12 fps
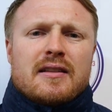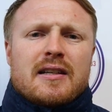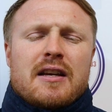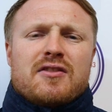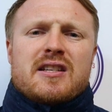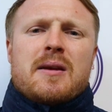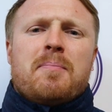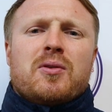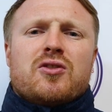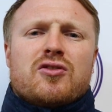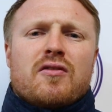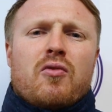to give us the
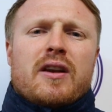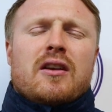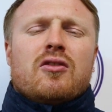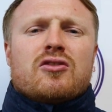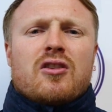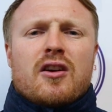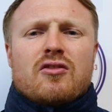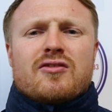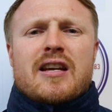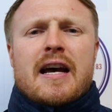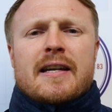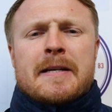impetus of what it looks like on
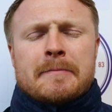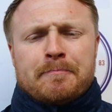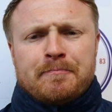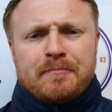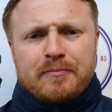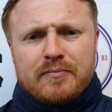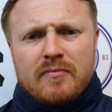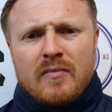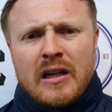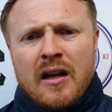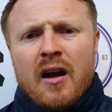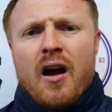Saturday.
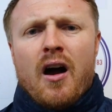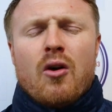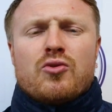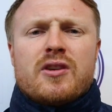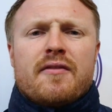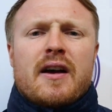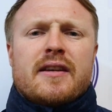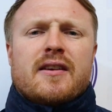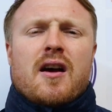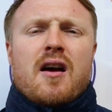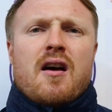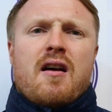Obviously, they have had
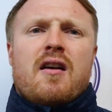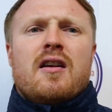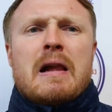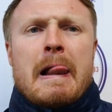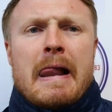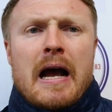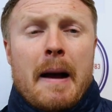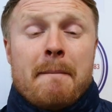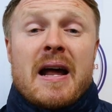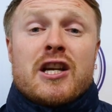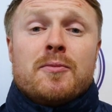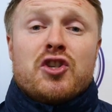uh, a
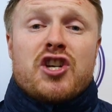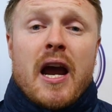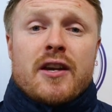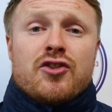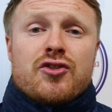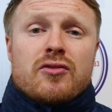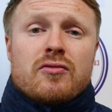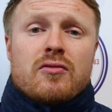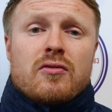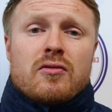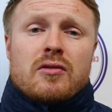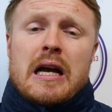management change,
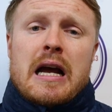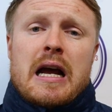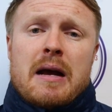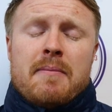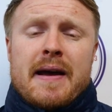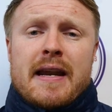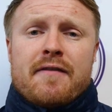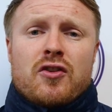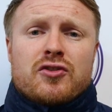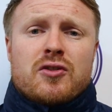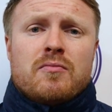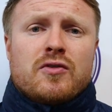um, and they've
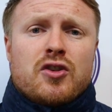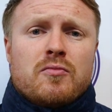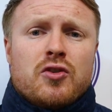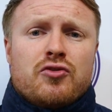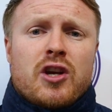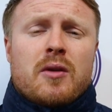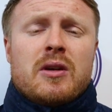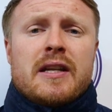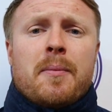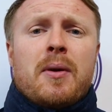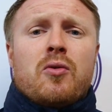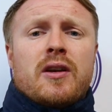got some, some new gentlemen in
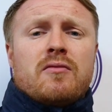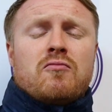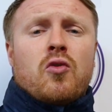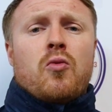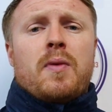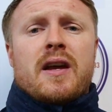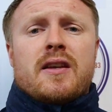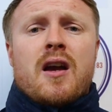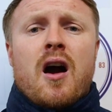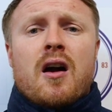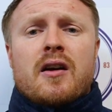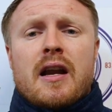the building, albeit
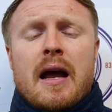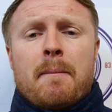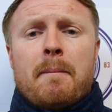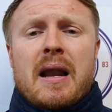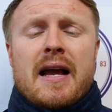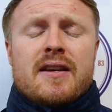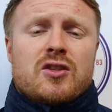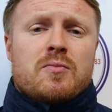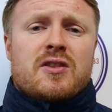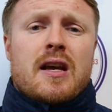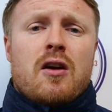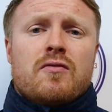young, and, and players
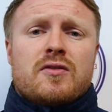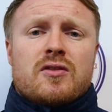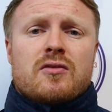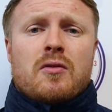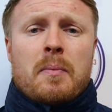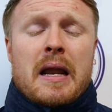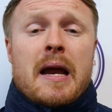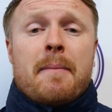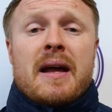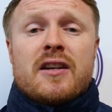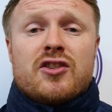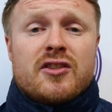themselves, player
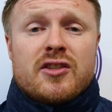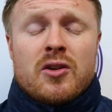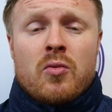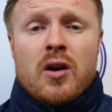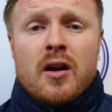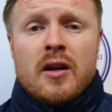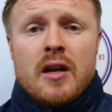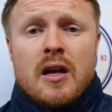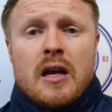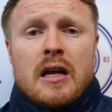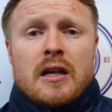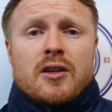managers as it were.
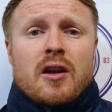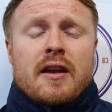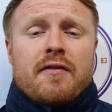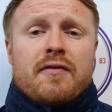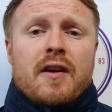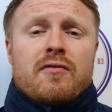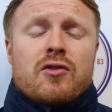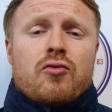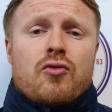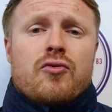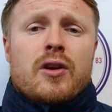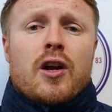You know, they've, they've
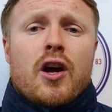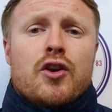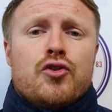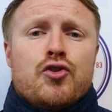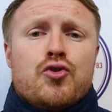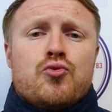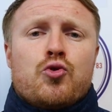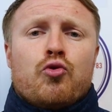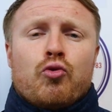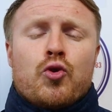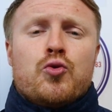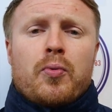recruited a, a new
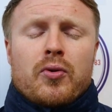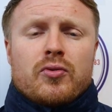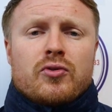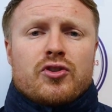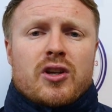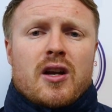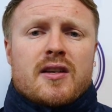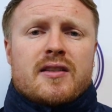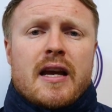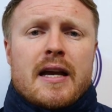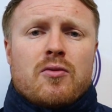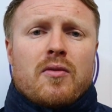group, shall I
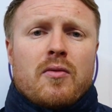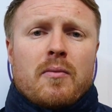say,